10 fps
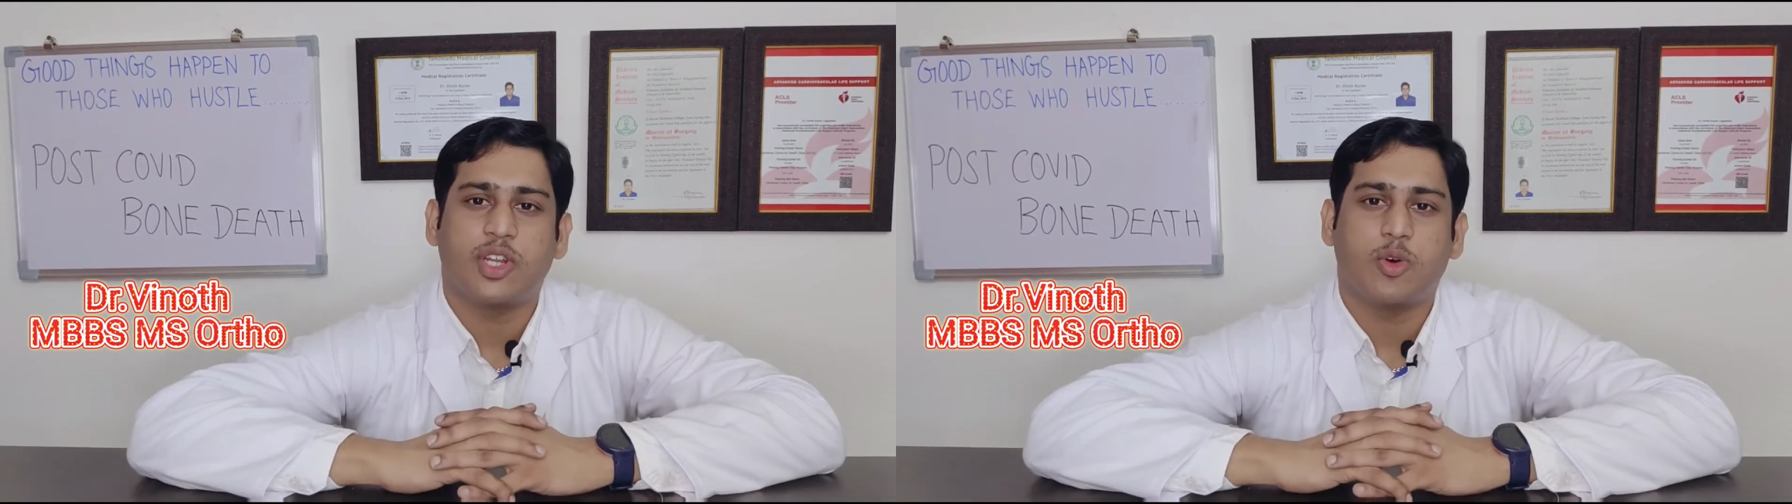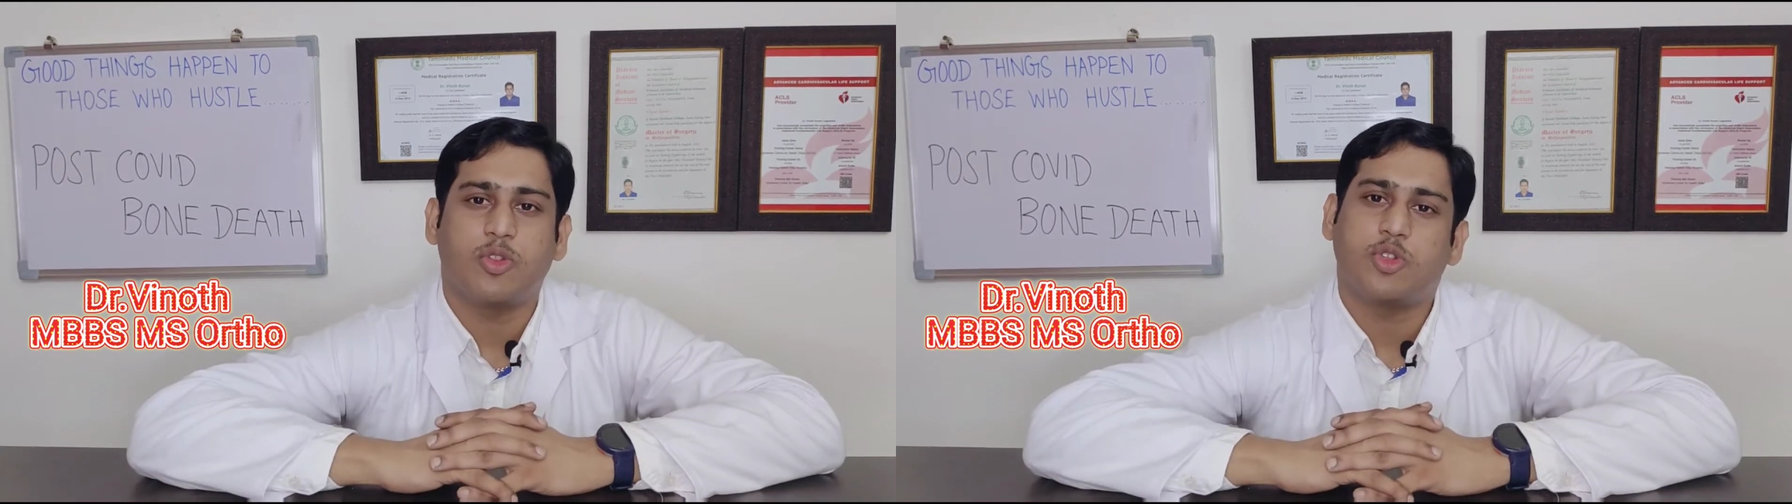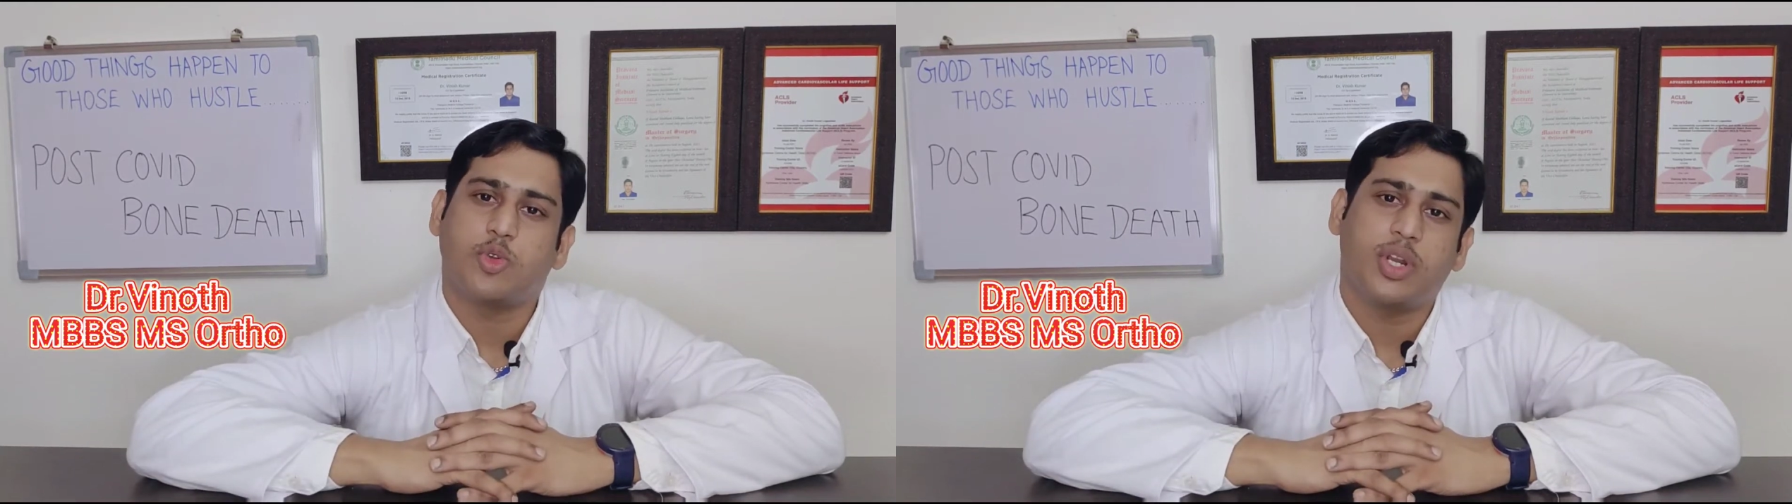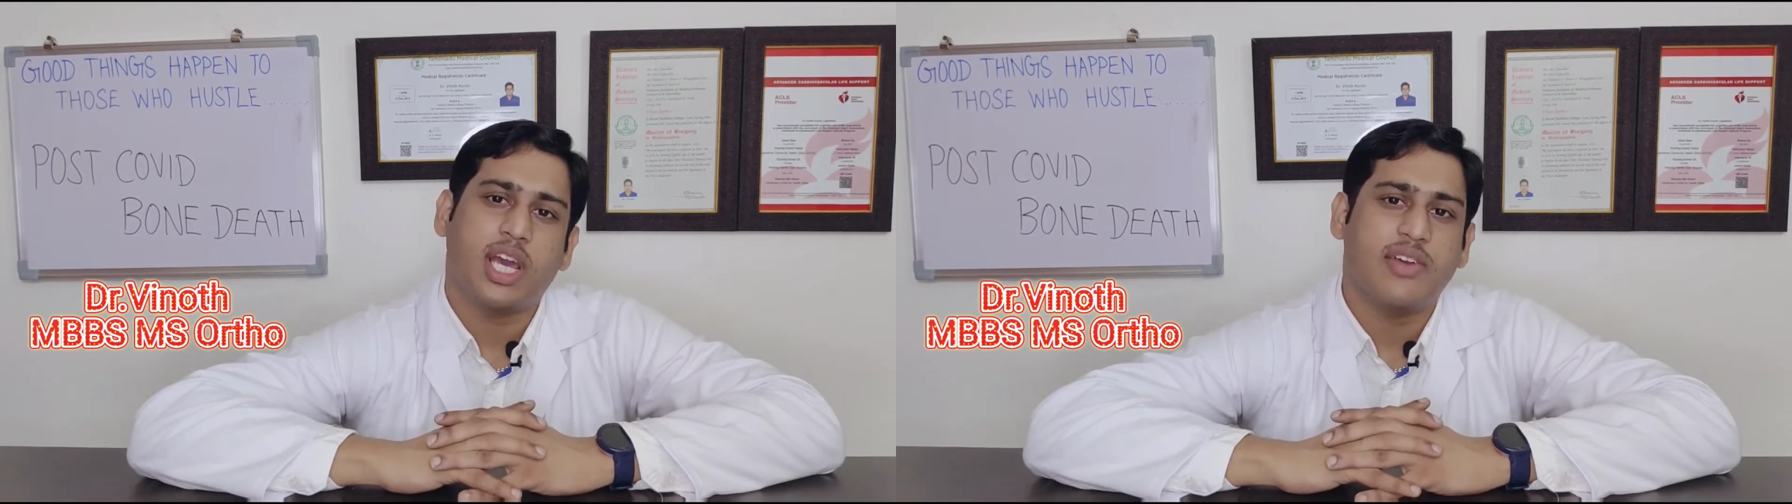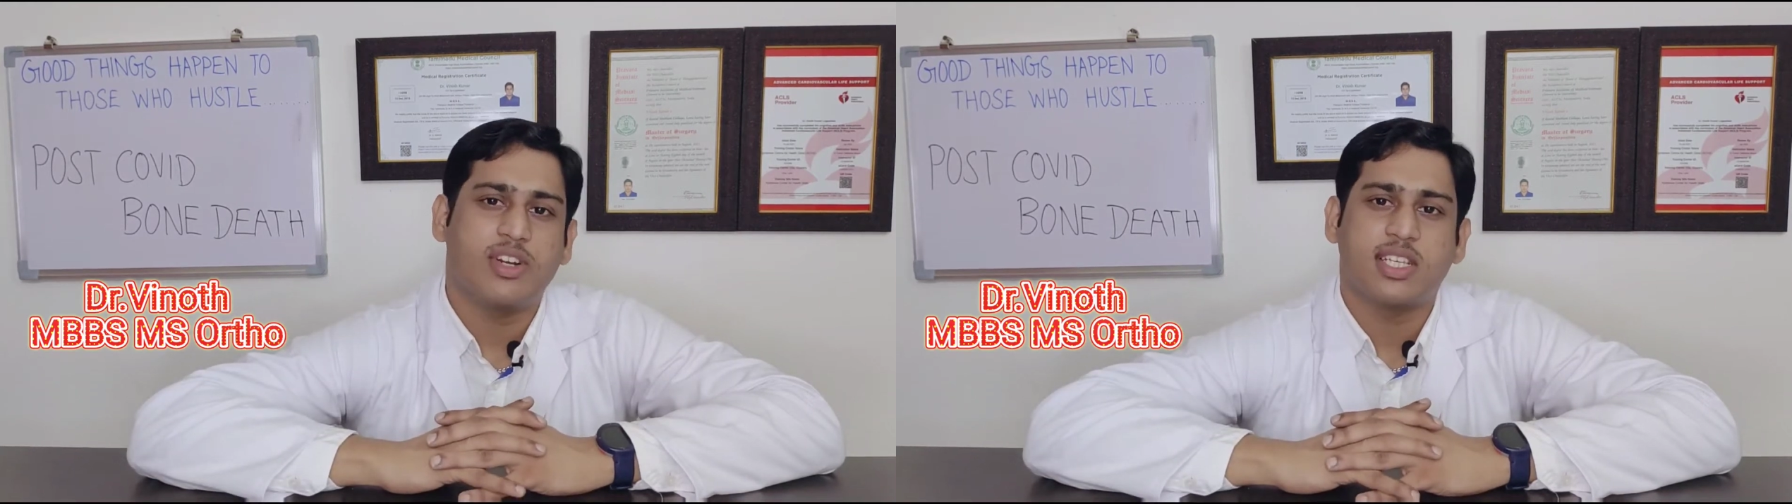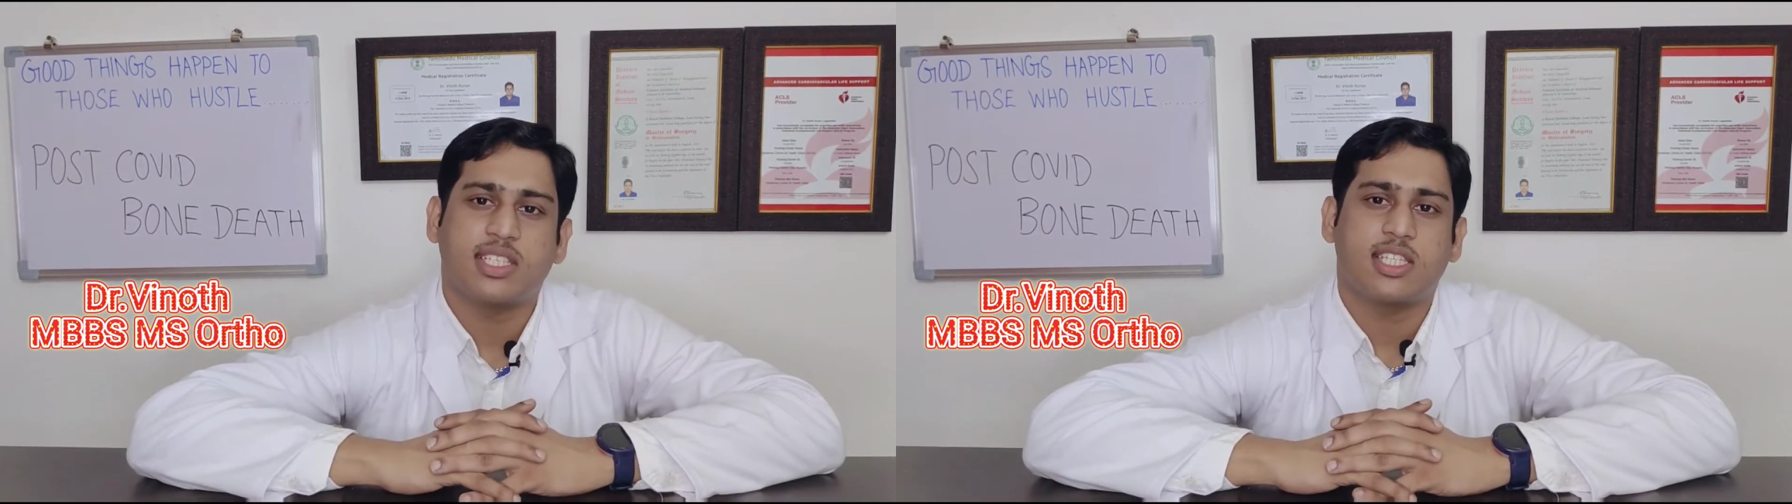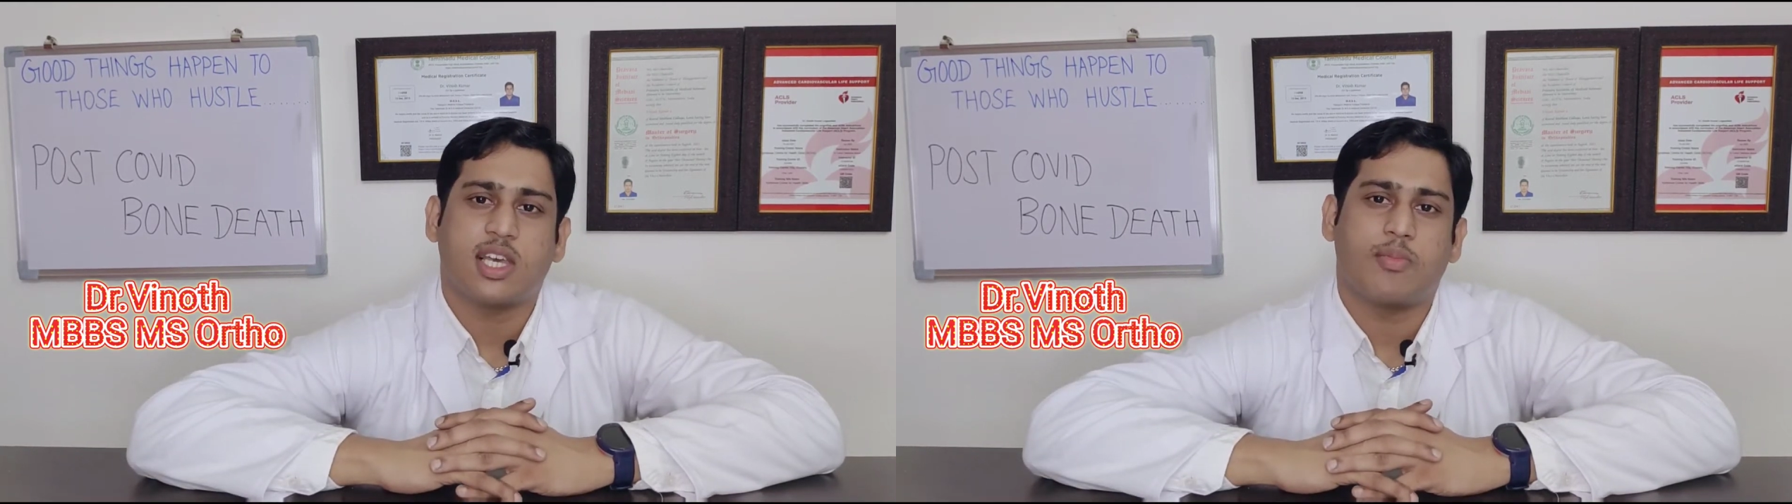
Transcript: Vinoth. Today I will discuss